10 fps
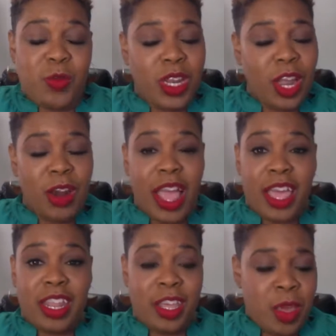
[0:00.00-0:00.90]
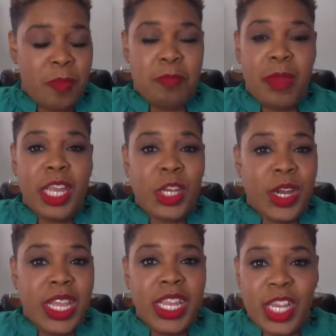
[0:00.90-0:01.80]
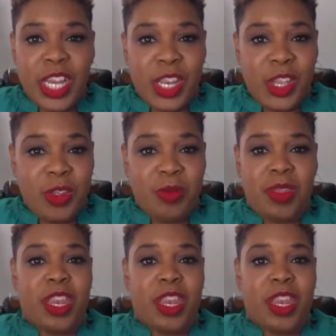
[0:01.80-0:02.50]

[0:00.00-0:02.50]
We learned how to measure NG tubes.